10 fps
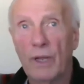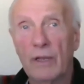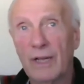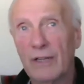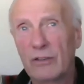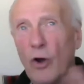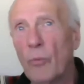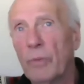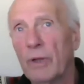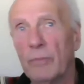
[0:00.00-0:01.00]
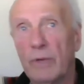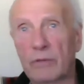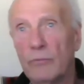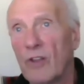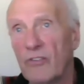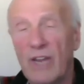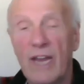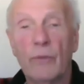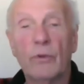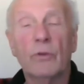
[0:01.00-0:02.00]
not coping, but
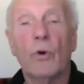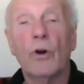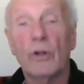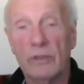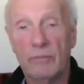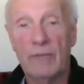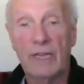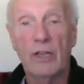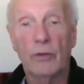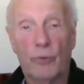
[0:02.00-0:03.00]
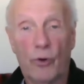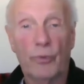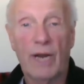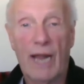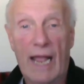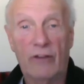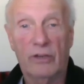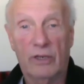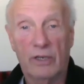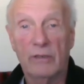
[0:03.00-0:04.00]
resonating with the world and making appropriate
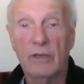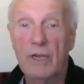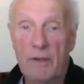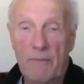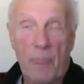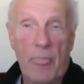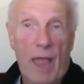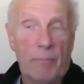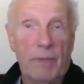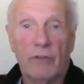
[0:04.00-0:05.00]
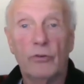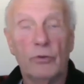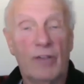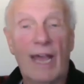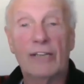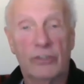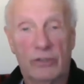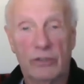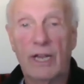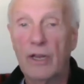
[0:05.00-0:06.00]
action, not being too
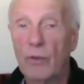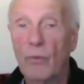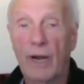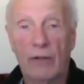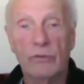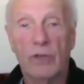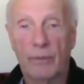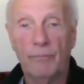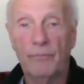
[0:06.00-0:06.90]
attached to any one outcome.